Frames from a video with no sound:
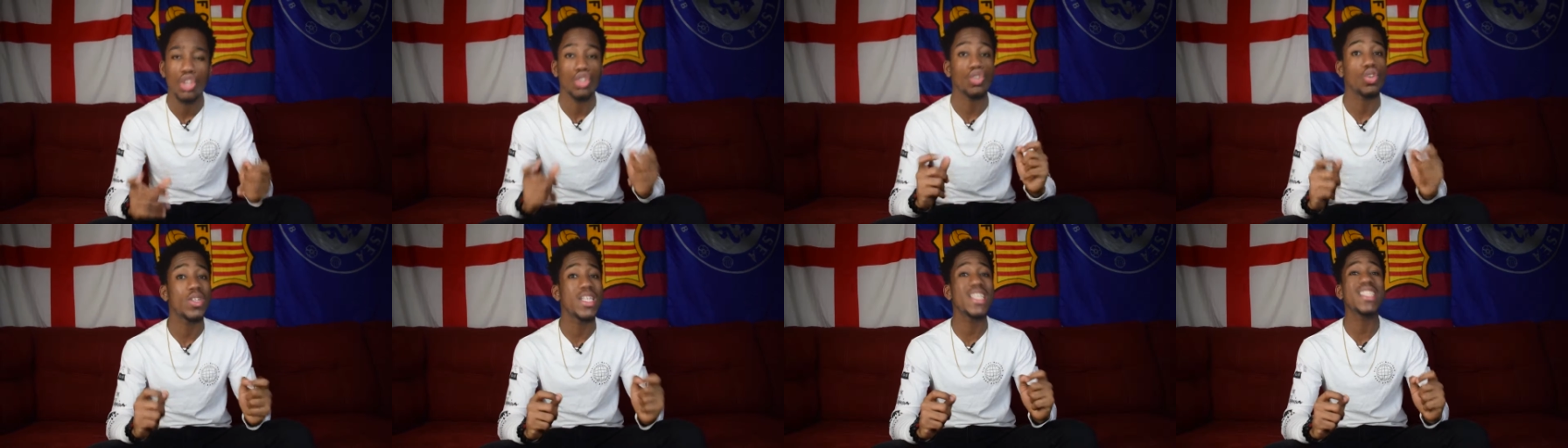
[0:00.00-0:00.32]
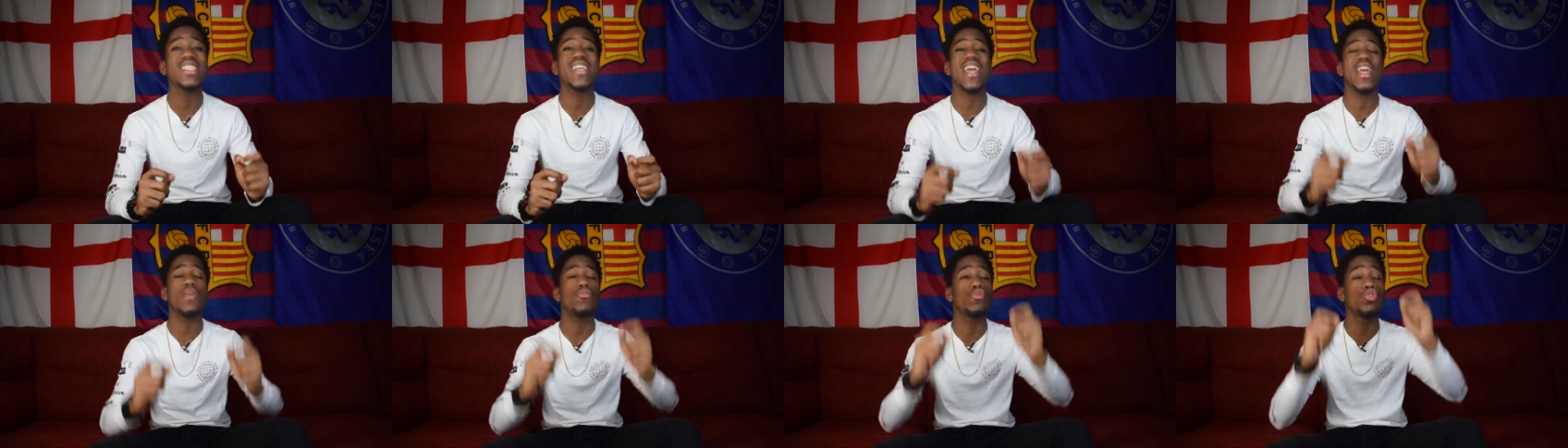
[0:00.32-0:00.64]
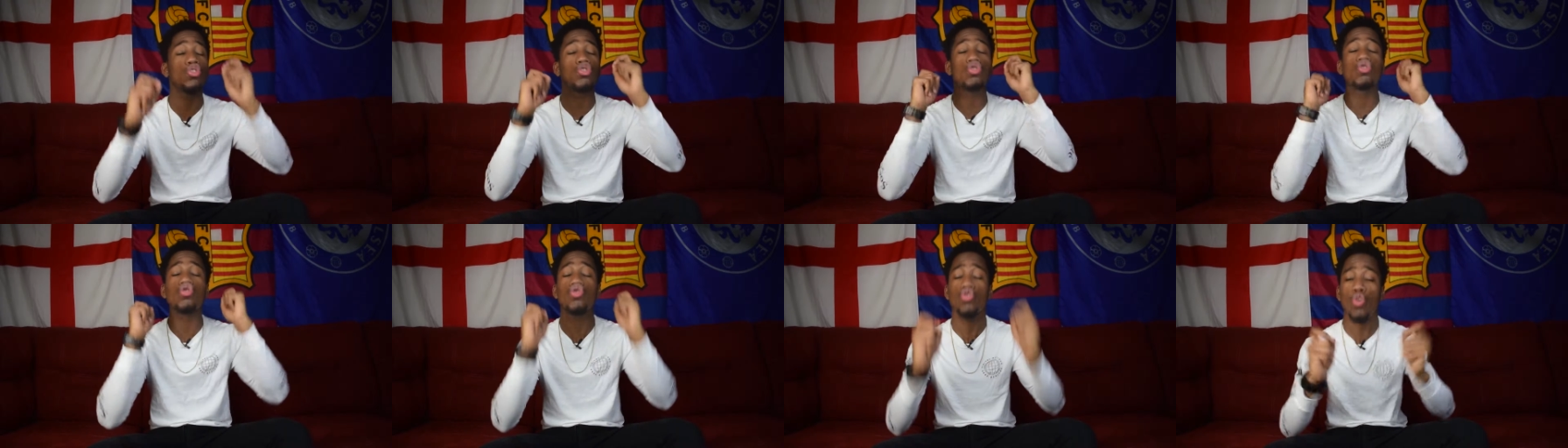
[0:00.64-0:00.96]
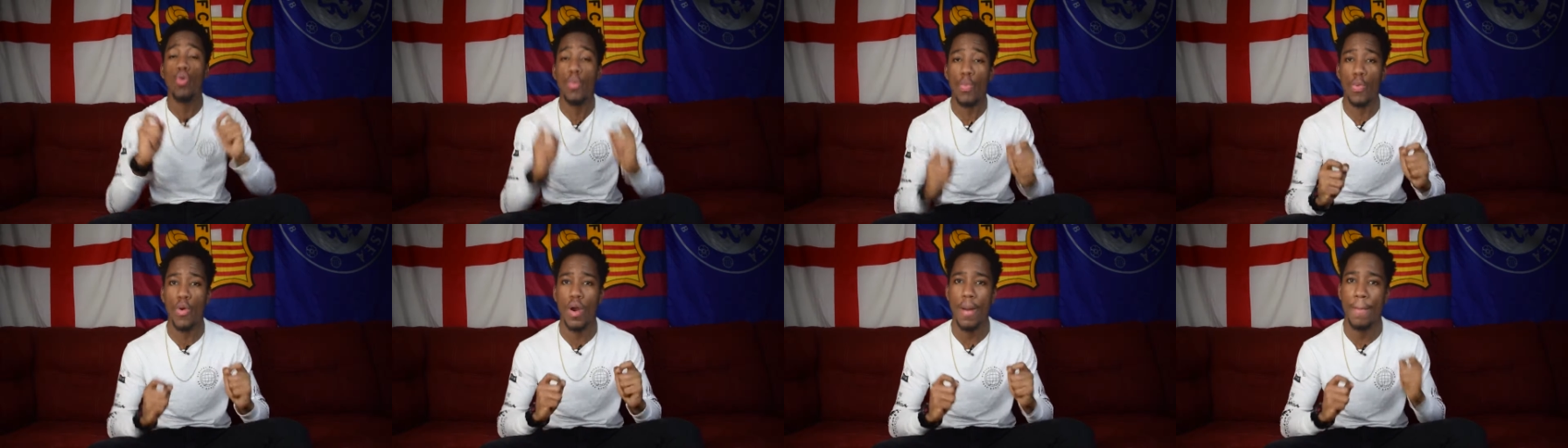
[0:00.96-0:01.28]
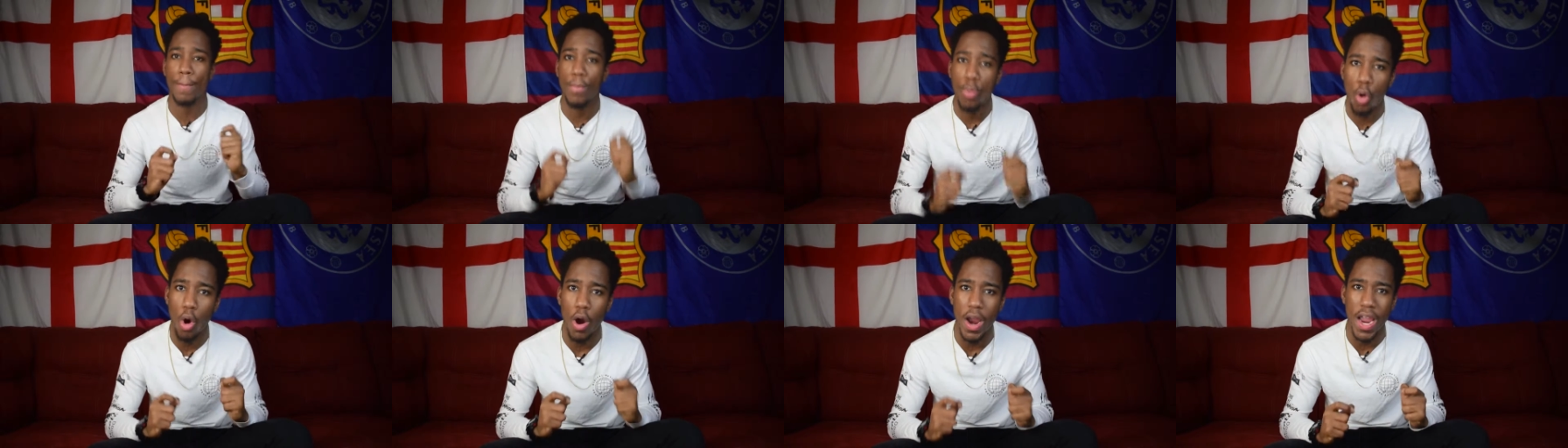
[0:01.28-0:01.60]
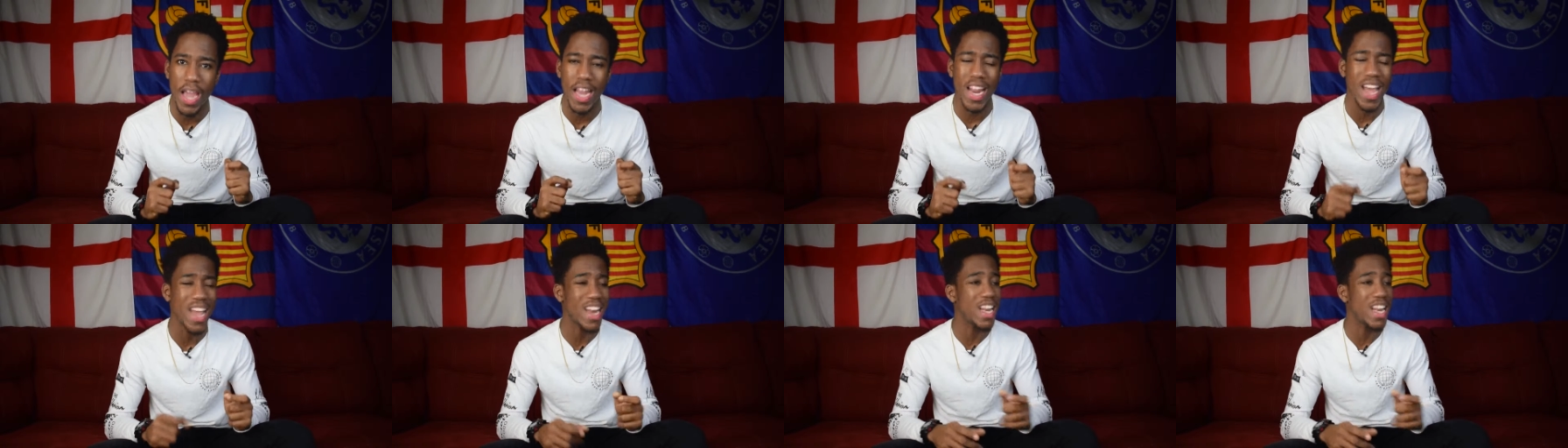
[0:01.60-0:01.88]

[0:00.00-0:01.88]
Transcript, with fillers: So this game was super important,